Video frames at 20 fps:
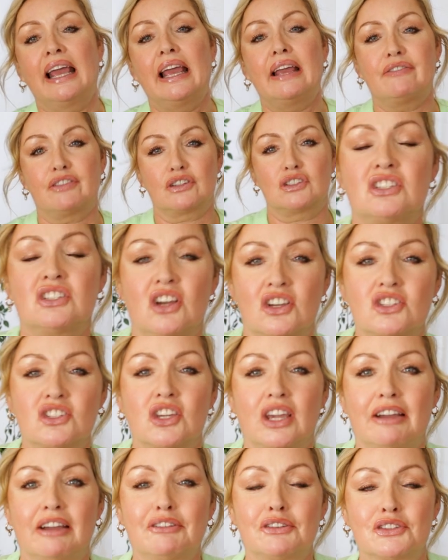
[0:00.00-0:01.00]
if you're
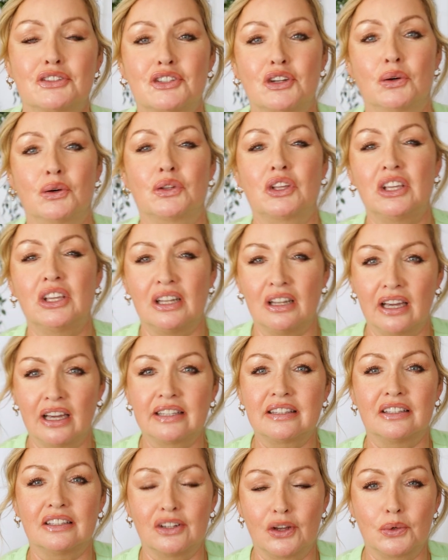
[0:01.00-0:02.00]
dotting out your dough that you
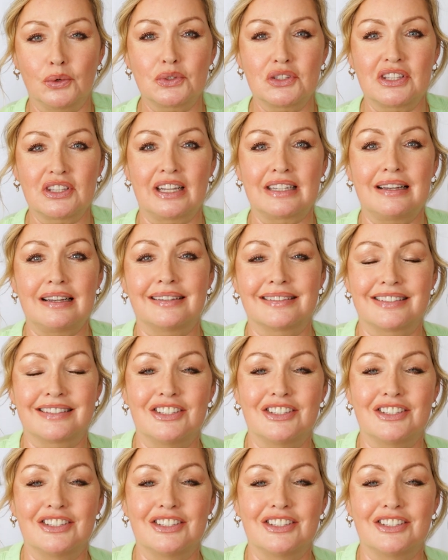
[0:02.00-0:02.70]
like the notes that I